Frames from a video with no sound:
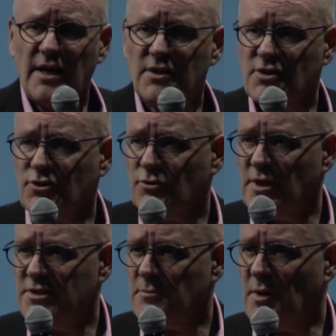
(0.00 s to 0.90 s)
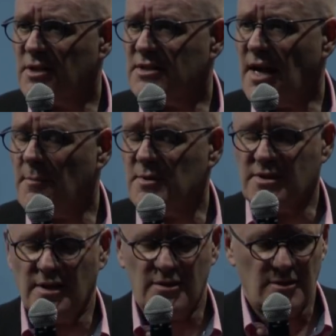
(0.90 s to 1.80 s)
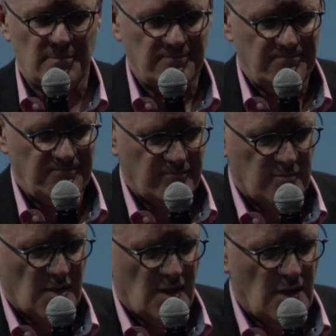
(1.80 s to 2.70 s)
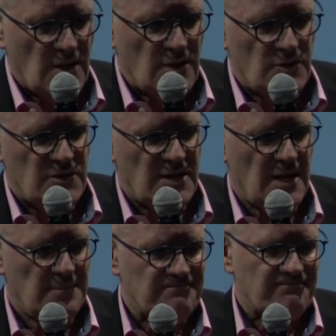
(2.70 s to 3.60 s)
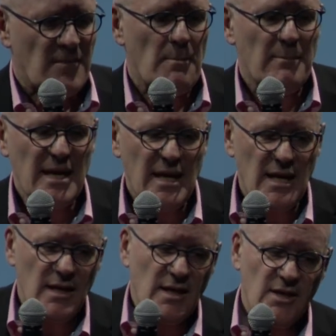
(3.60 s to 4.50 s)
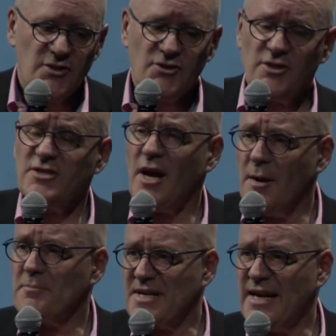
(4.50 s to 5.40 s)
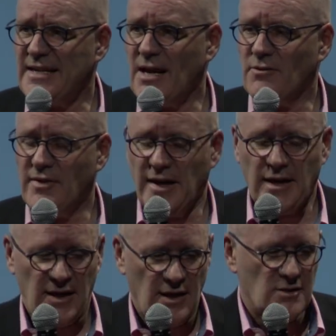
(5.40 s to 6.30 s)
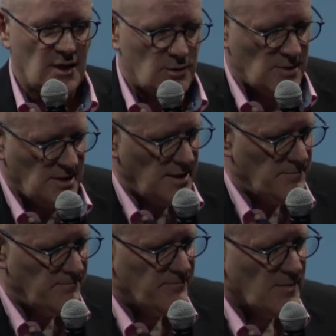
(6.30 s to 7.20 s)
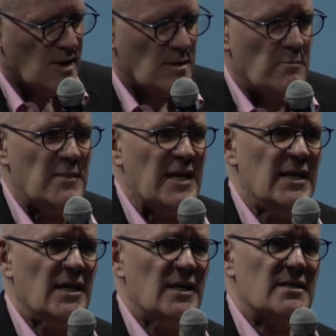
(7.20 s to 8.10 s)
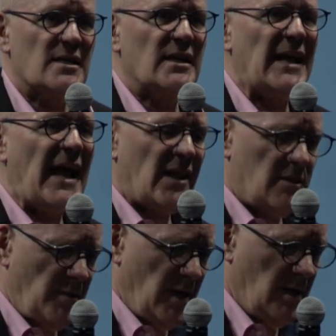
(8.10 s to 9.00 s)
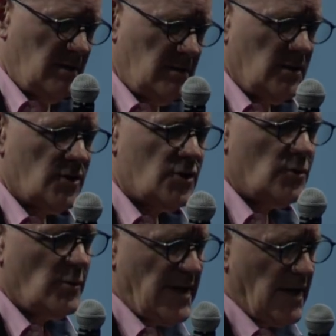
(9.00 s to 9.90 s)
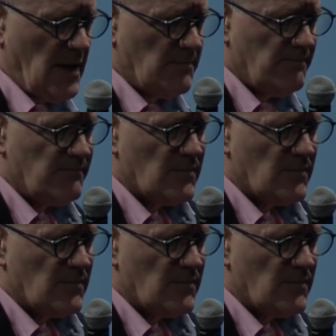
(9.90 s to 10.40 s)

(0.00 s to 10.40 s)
It is a choice amongst opposites. You see, me is just upside-down thinking, literally. Me is an anathema to we.